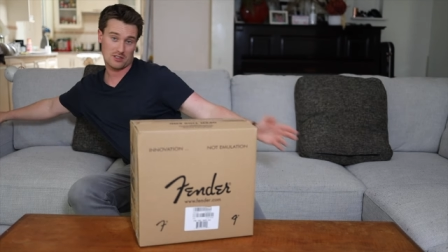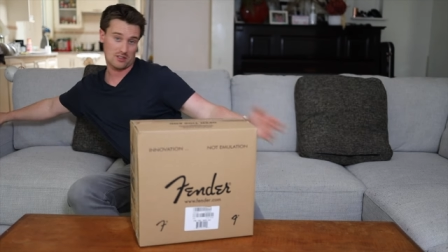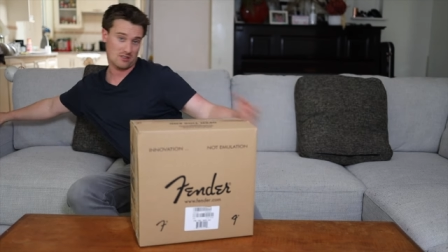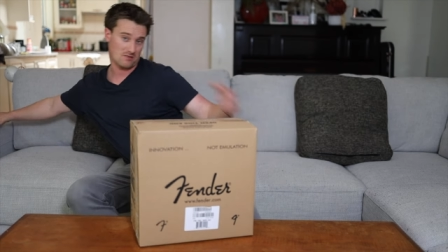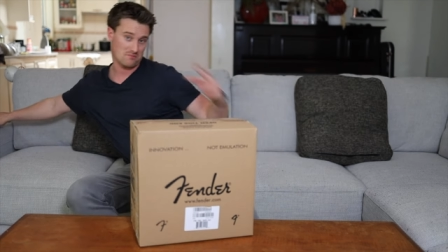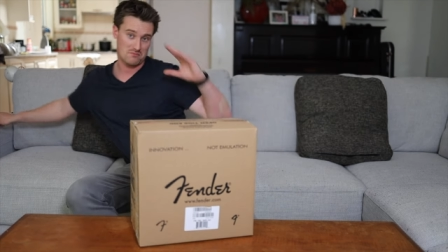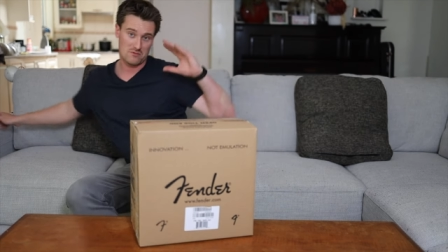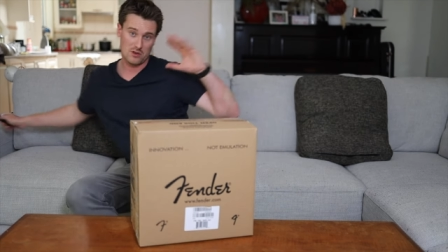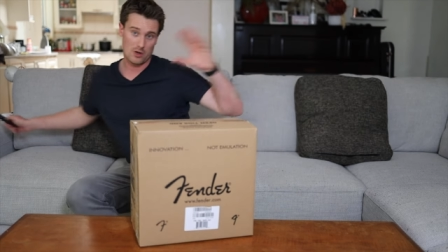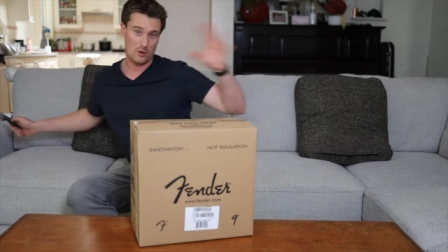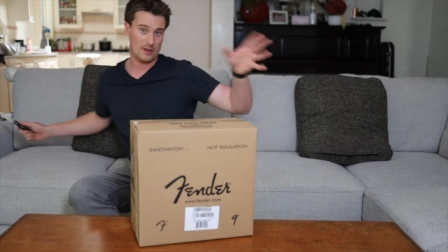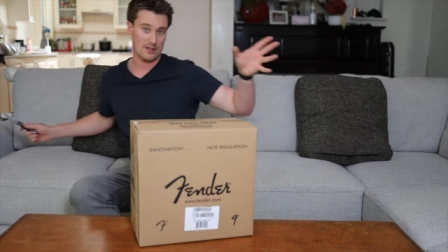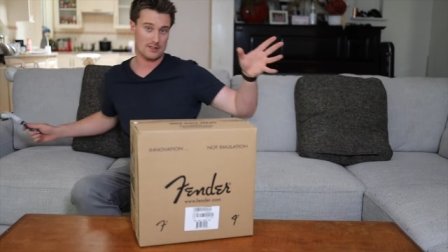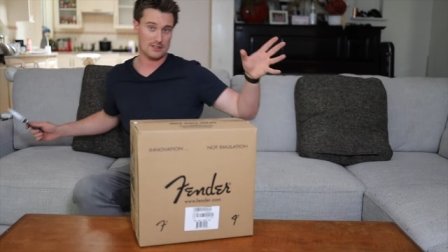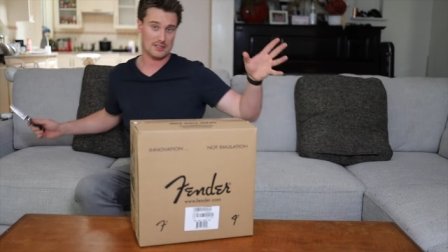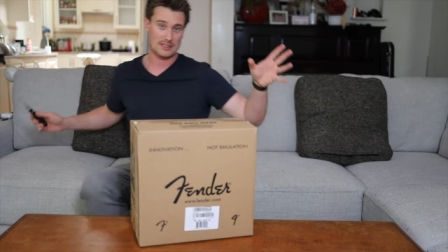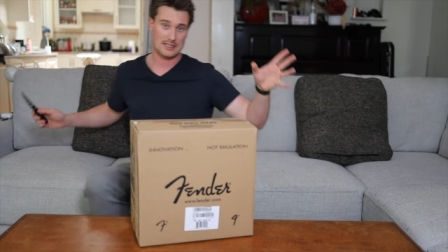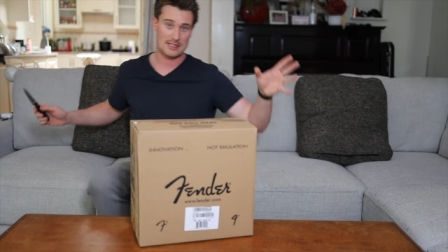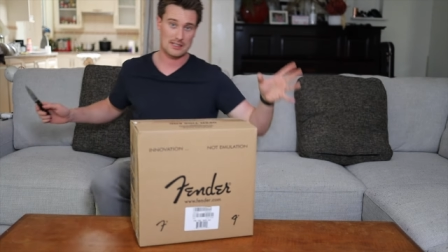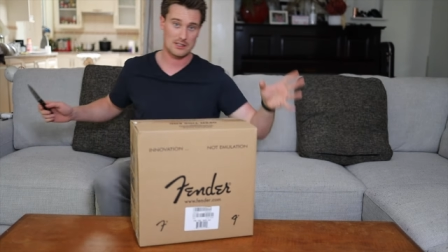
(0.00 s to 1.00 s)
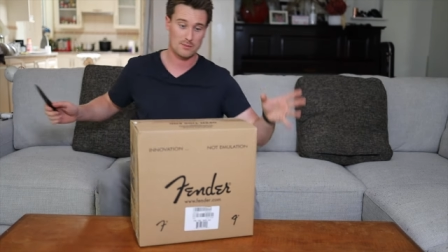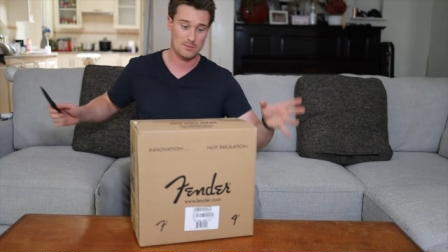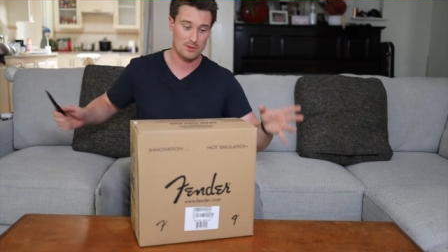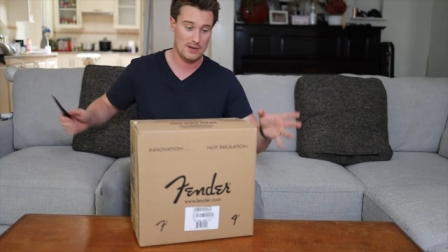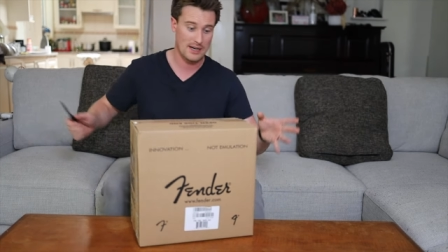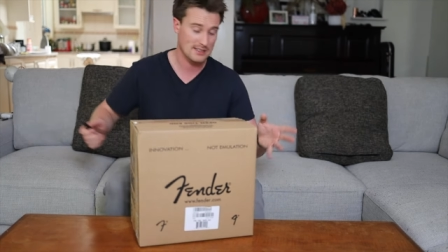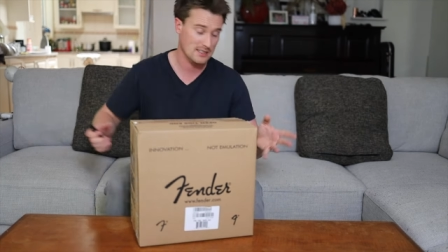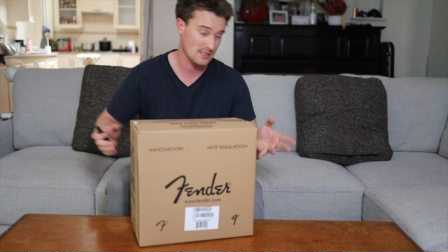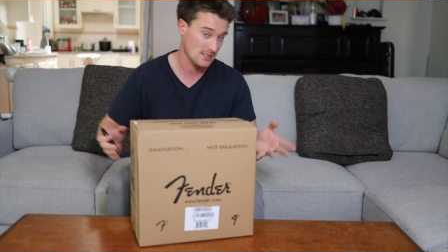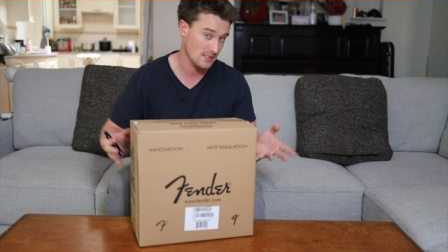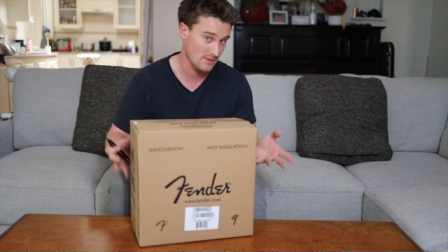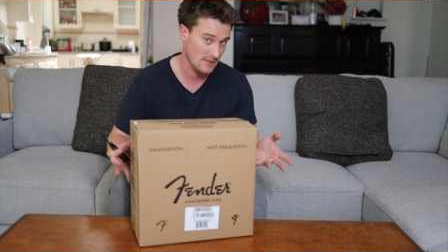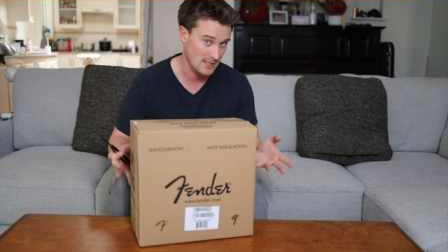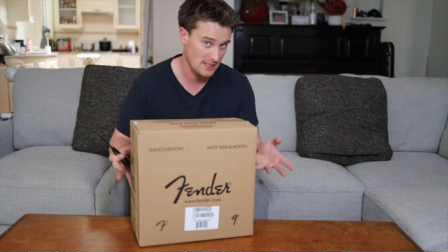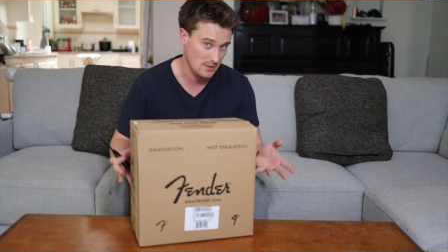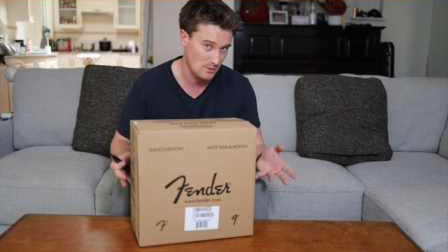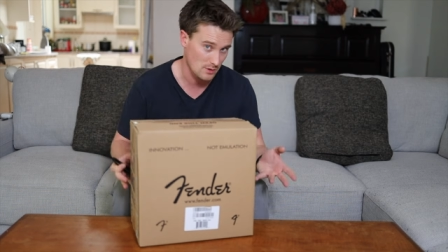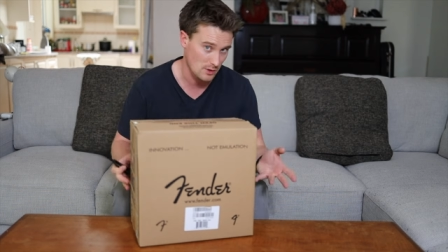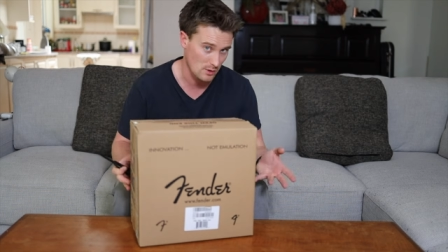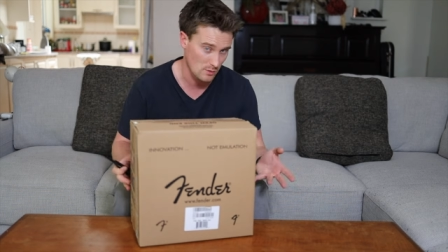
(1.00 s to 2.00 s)
so no one else can hear you practice if
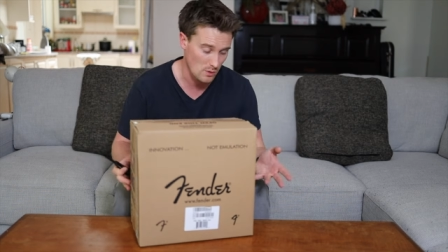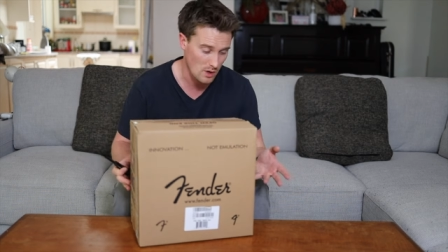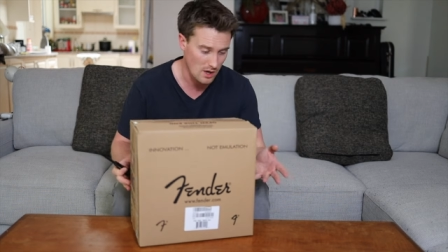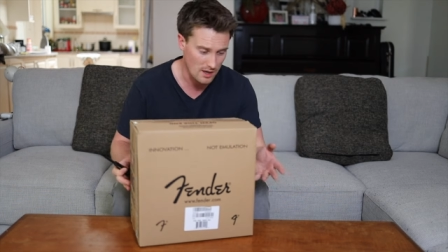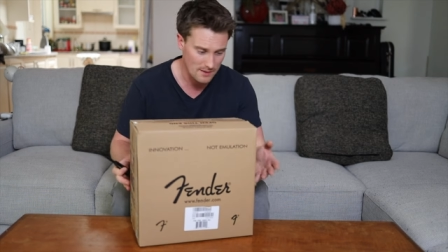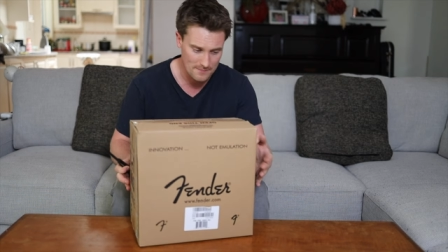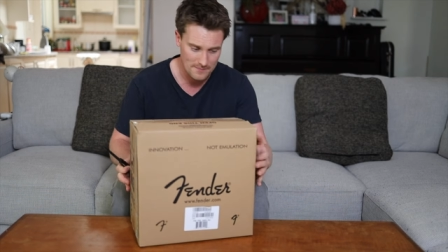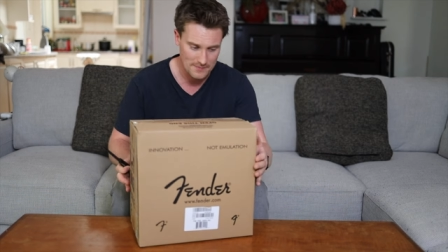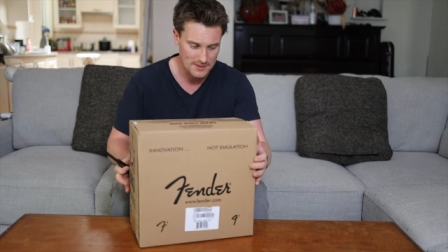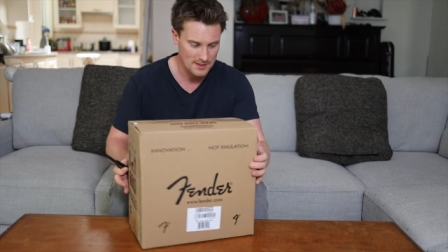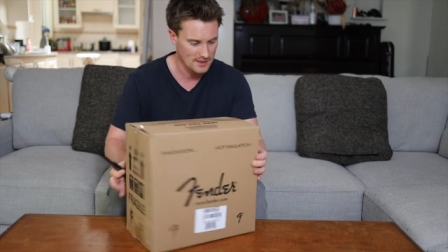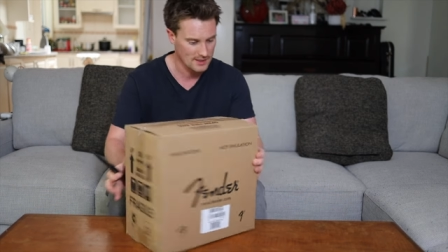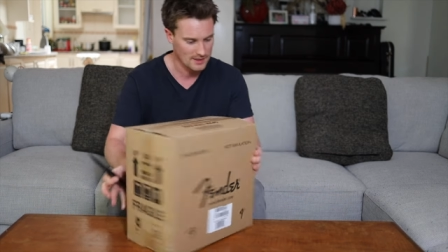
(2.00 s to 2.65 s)
that's what you want.